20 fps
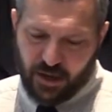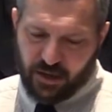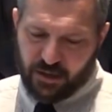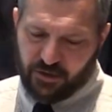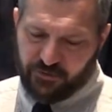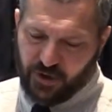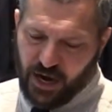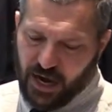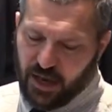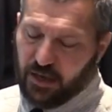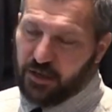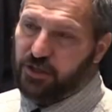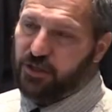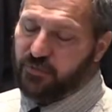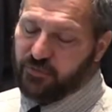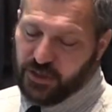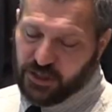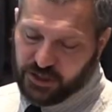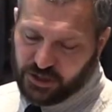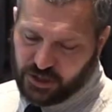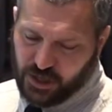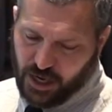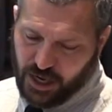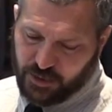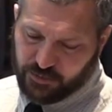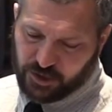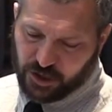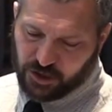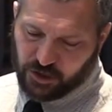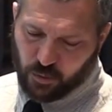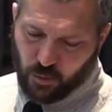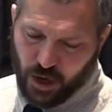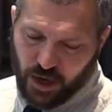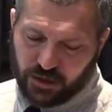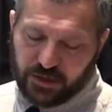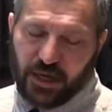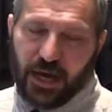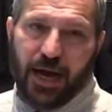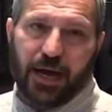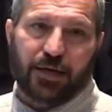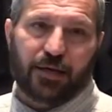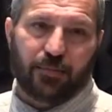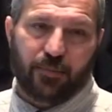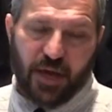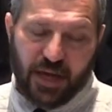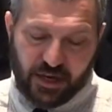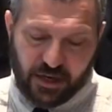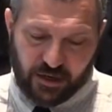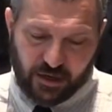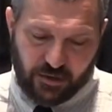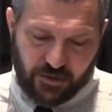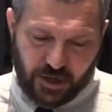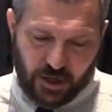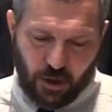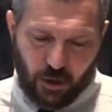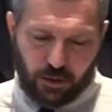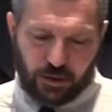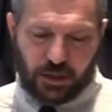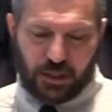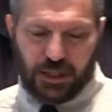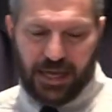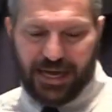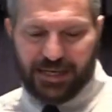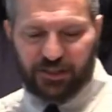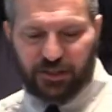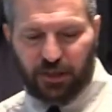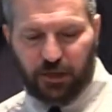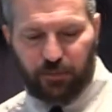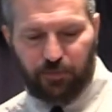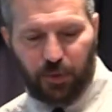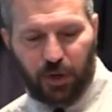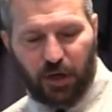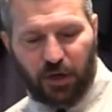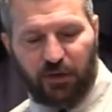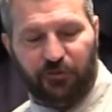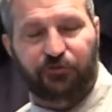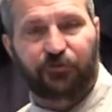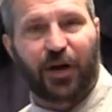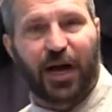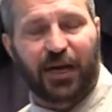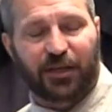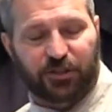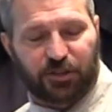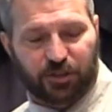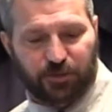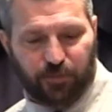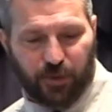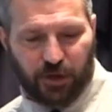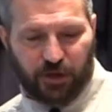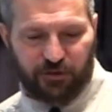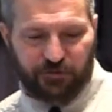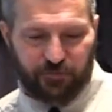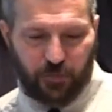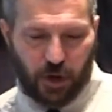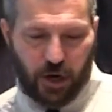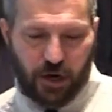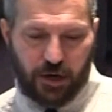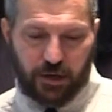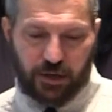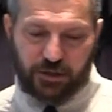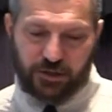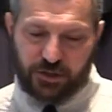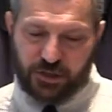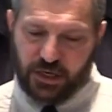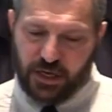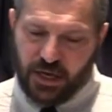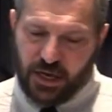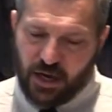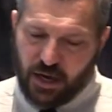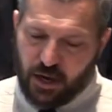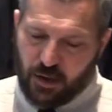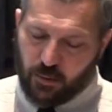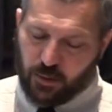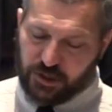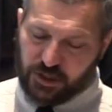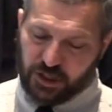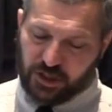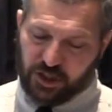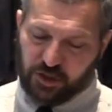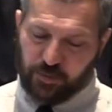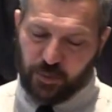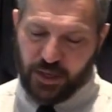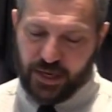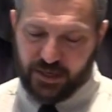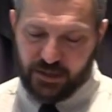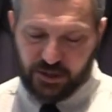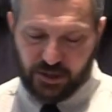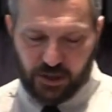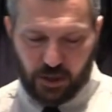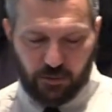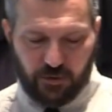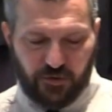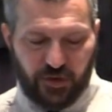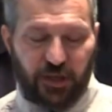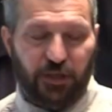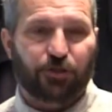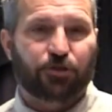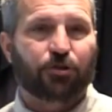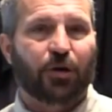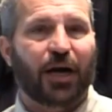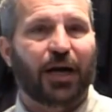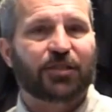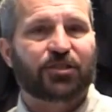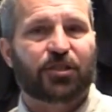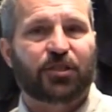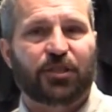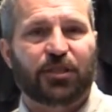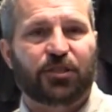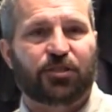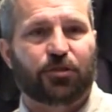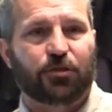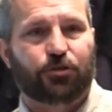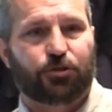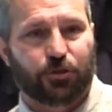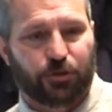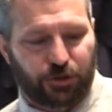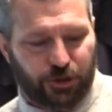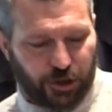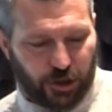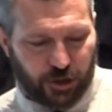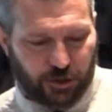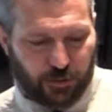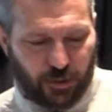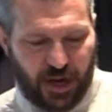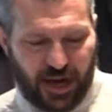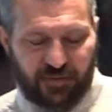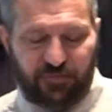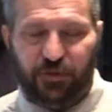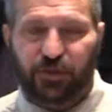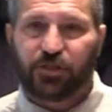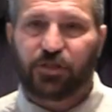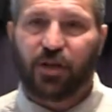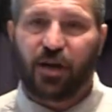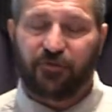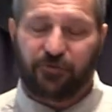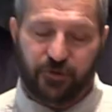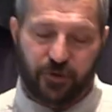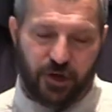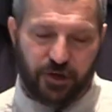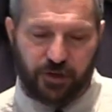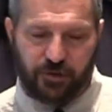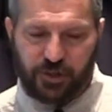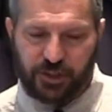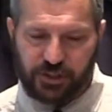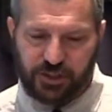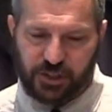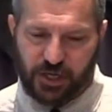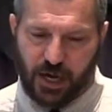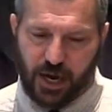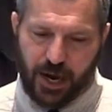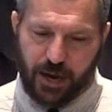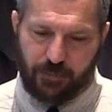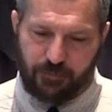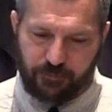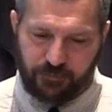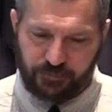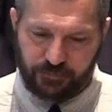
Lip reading: The violence of these times is well documented in the old classic book, Fox's Book of Martyrs, which explains some of the atrocities the true church would have to suffer under this time.